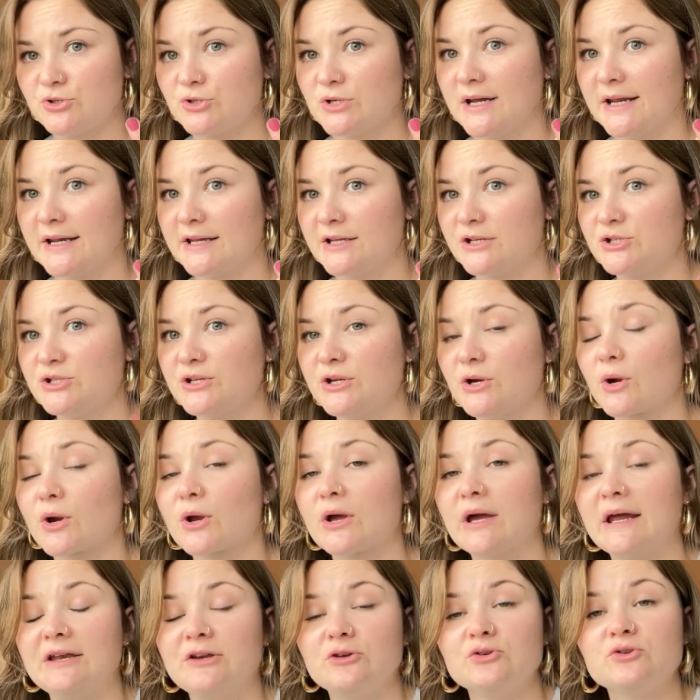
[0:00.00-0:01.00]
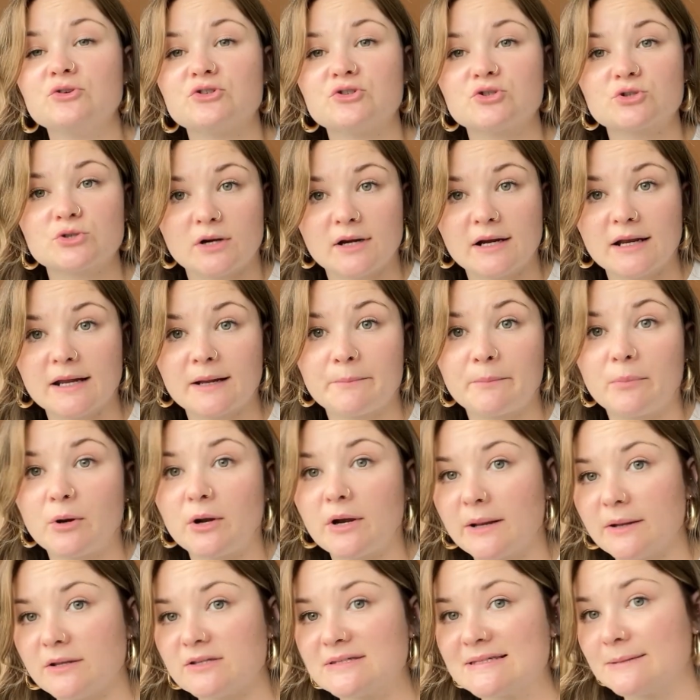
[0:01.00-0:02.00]
strategy? Or can you start
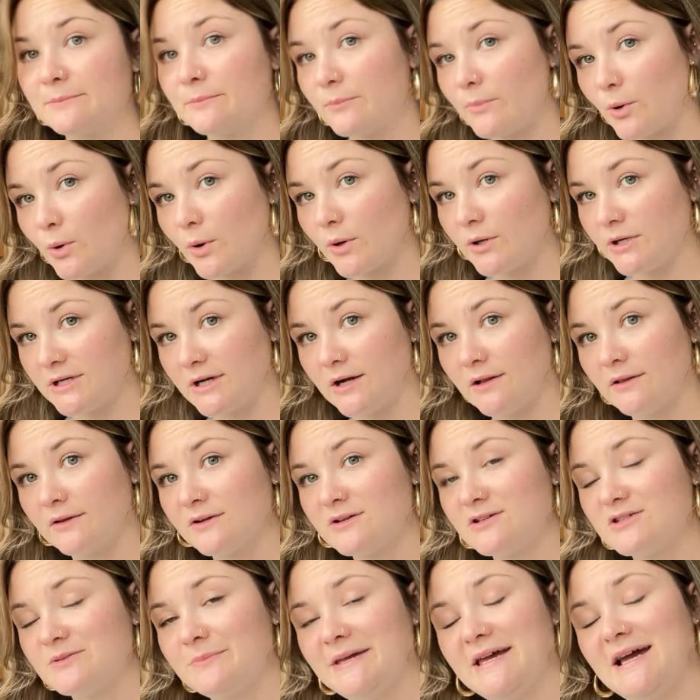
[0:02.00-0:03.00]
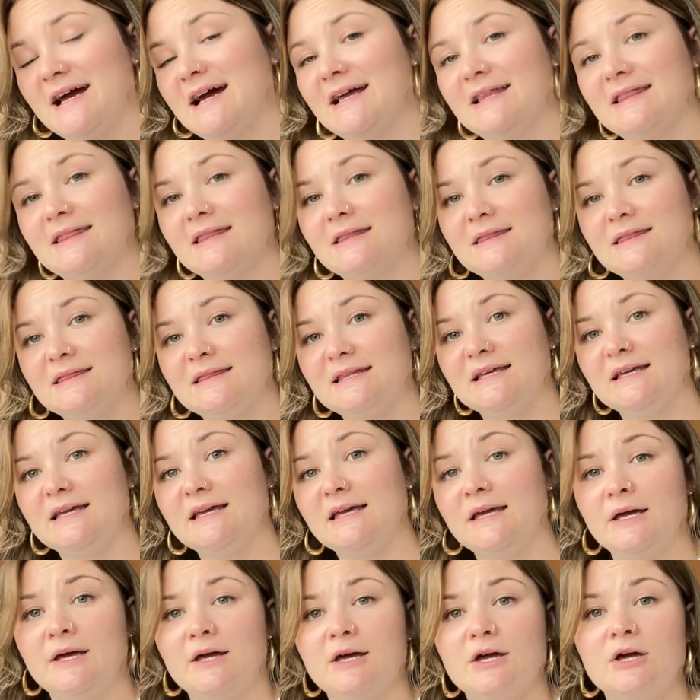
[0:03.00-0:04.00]
putting some more dollars behind
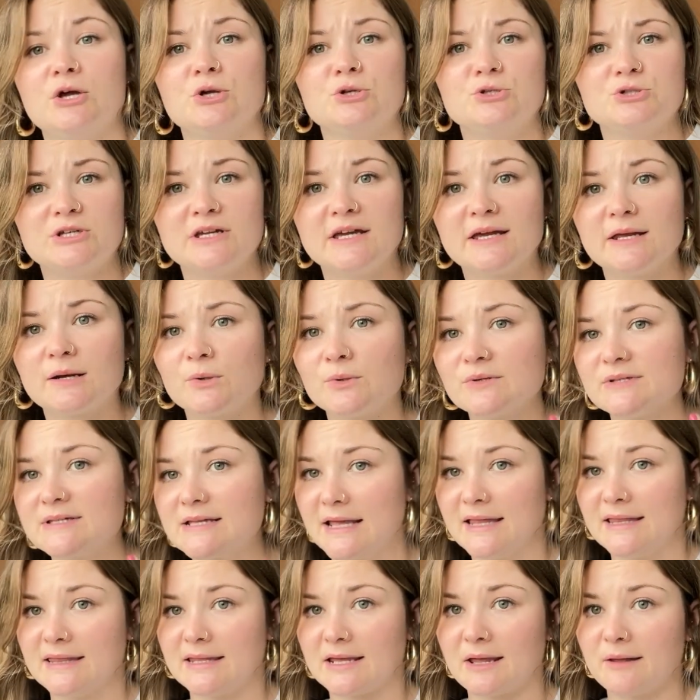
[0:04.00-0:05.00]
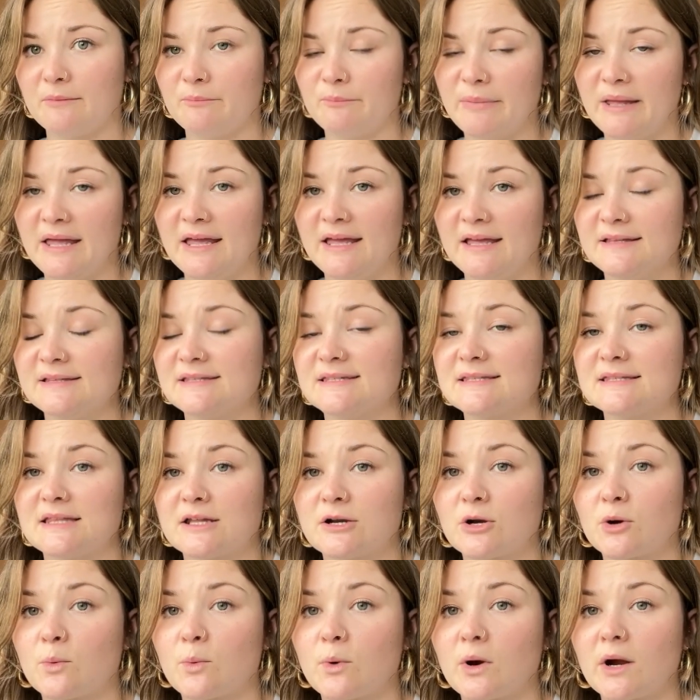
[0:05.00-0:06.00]
the channels and the campaigns
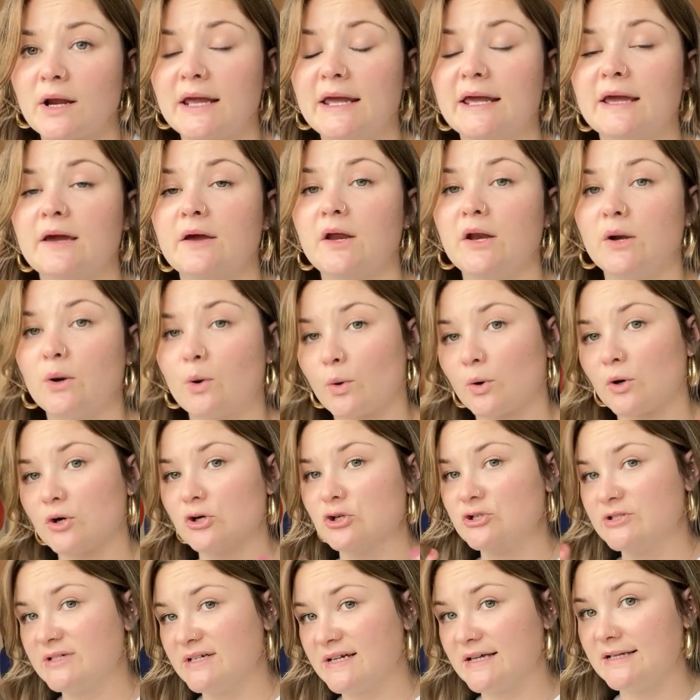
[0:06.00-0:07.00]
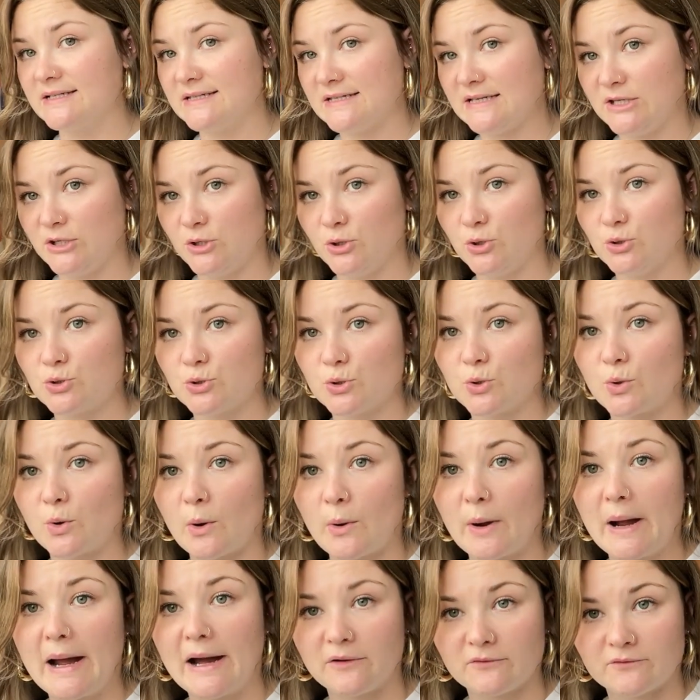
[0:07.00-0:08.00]
that are working in order to continue to
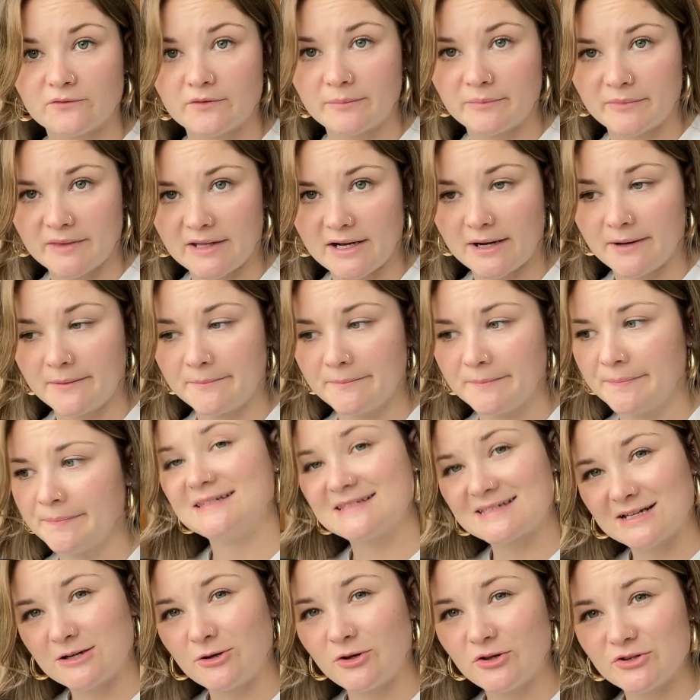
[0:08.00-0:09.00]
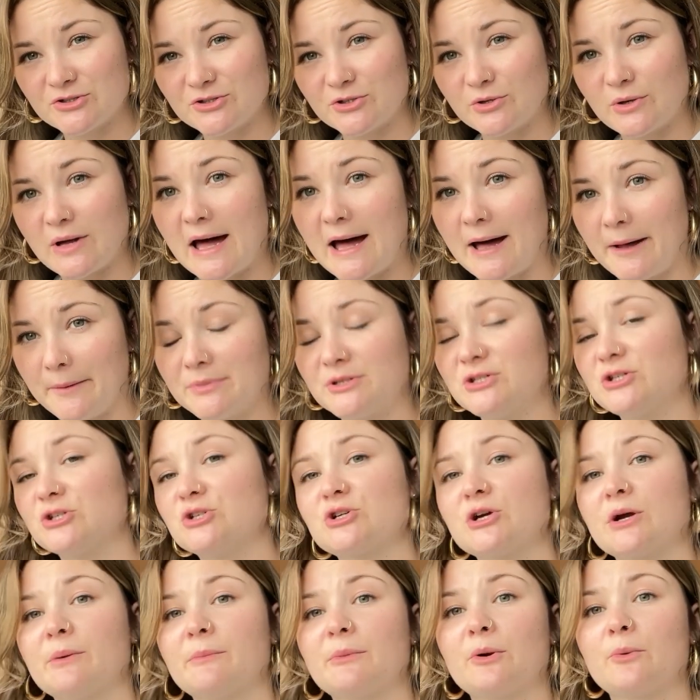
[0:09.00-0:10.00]
grow out from there? This can also help
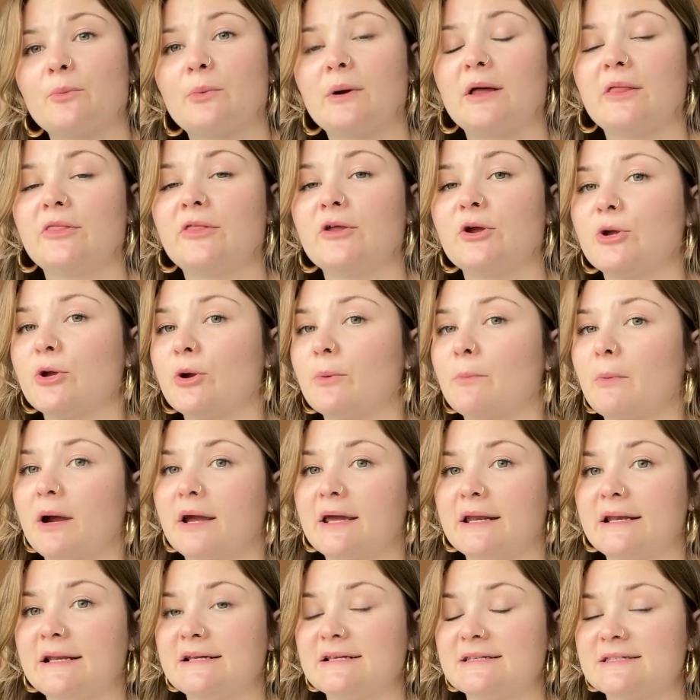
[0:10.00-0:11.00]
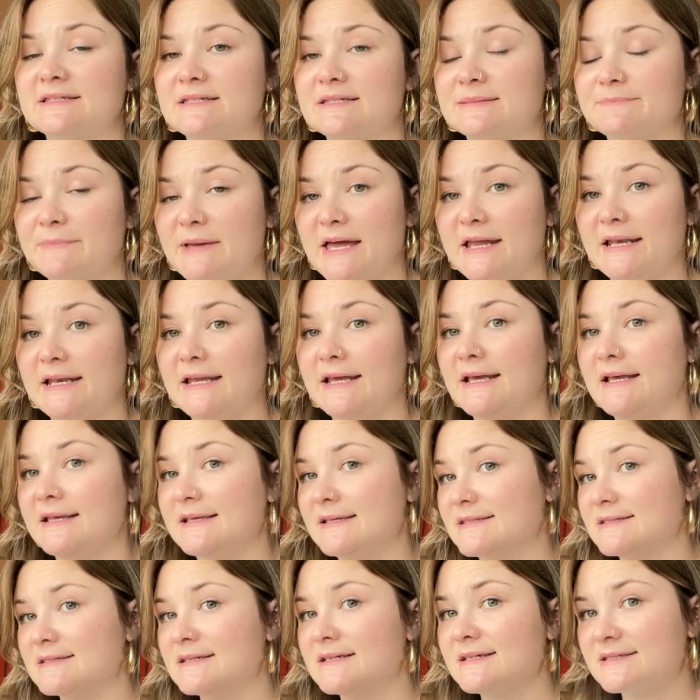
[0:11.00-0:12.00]
determine whether your marketing spend
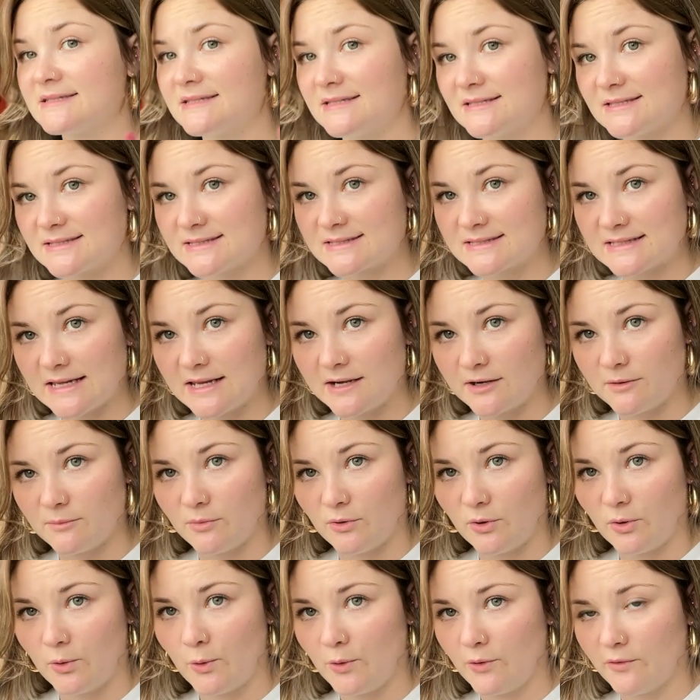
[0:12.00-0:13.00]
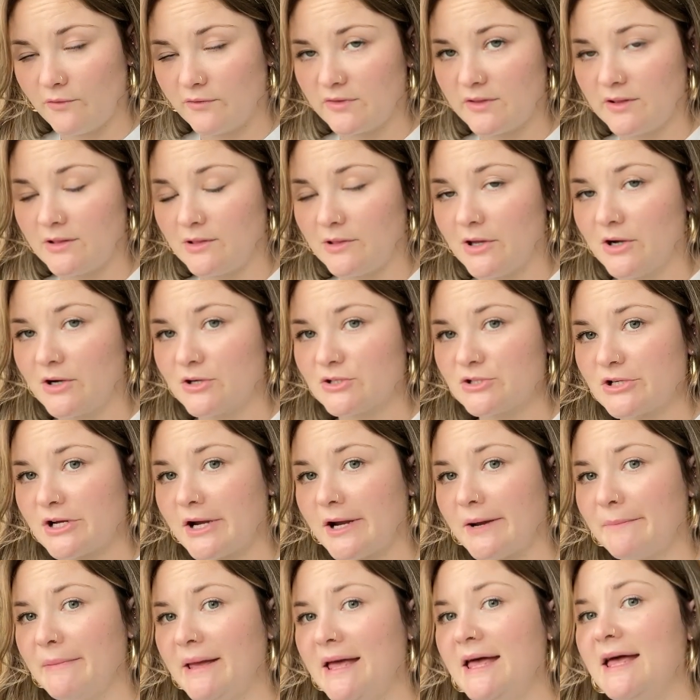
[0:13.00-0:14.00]
is sustainable over the long
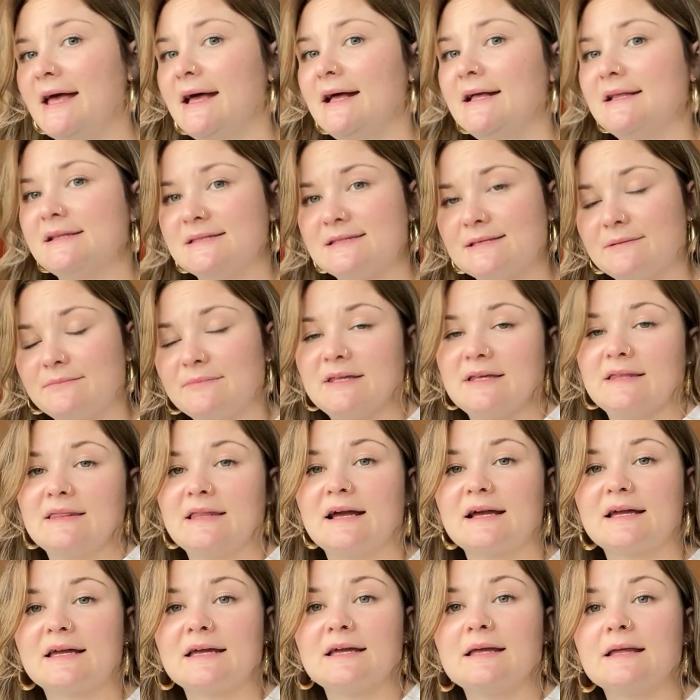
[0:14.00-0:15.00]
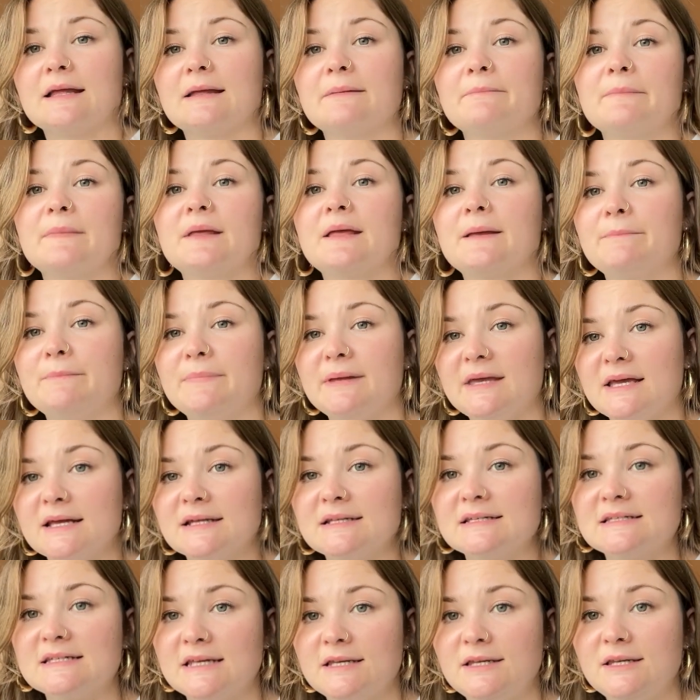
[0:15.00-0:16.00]
term and something that can be
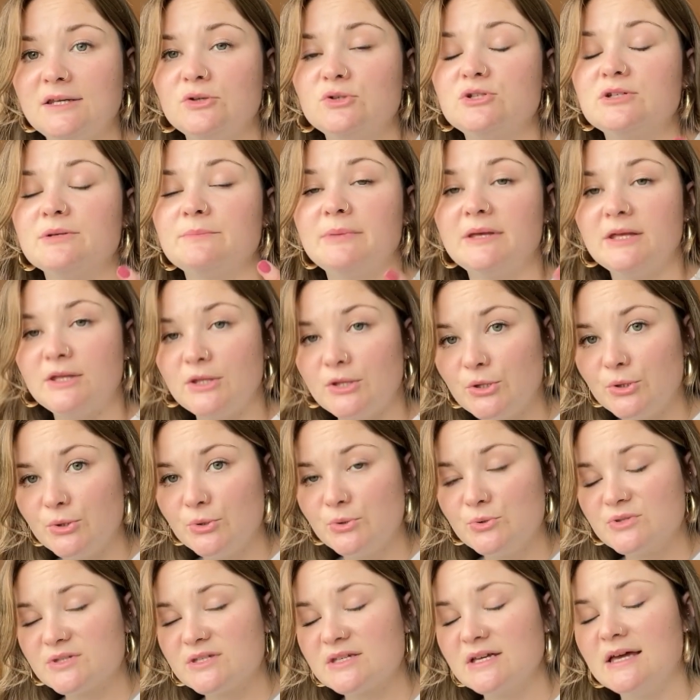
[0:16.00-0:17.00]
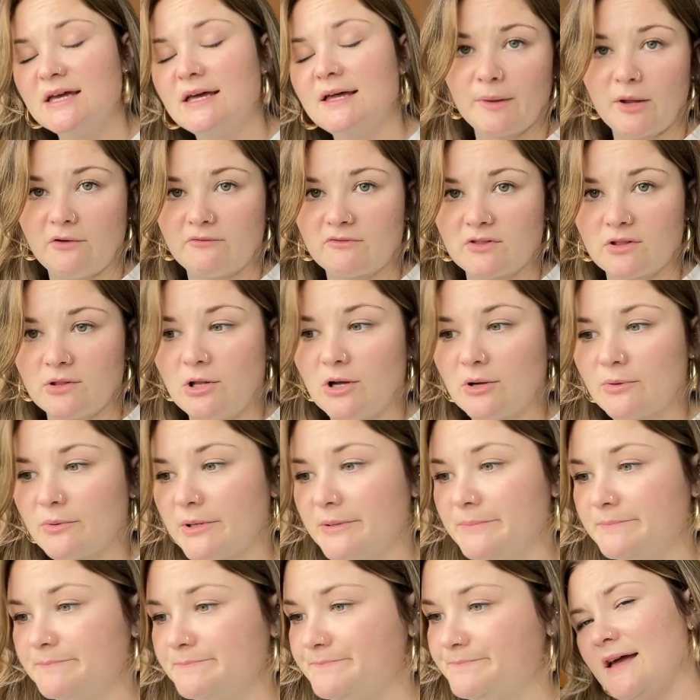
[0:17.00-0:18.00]
continued to be used over the long
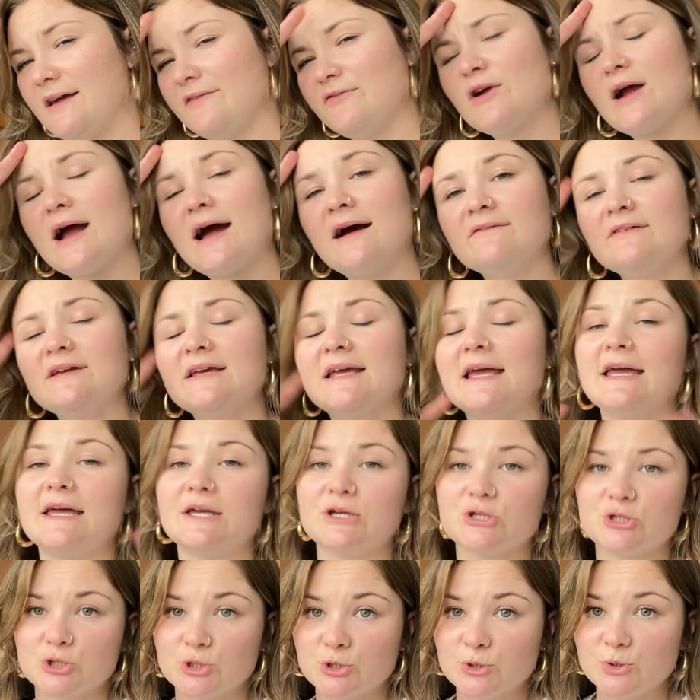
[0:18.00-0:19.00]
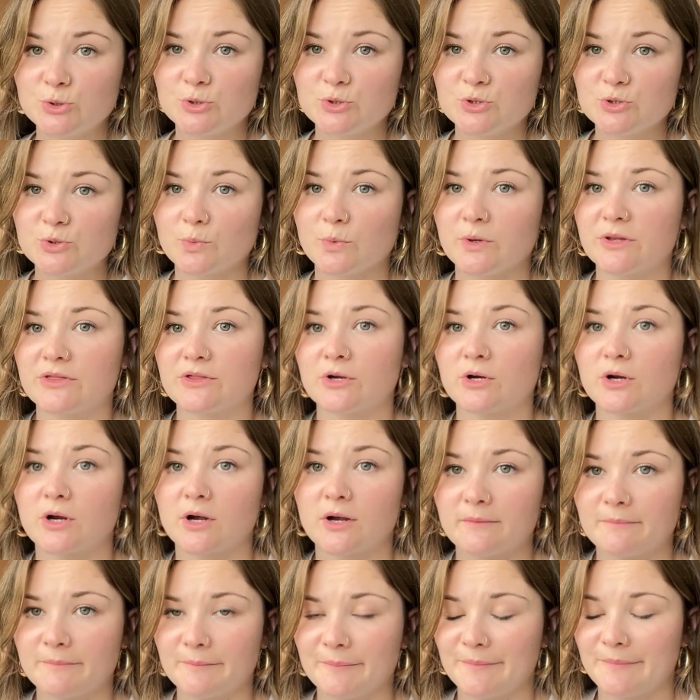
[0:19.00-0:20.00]
run. If you're having issues with your
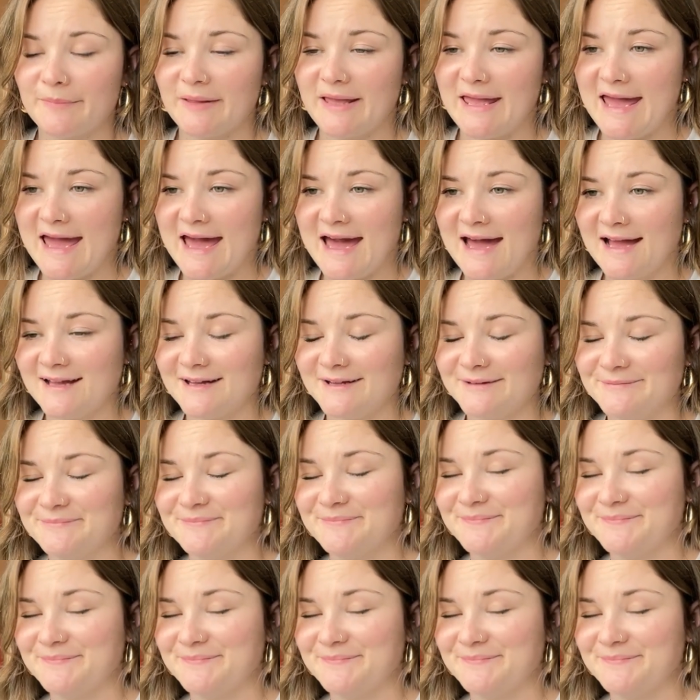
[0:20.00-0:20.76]
CAC,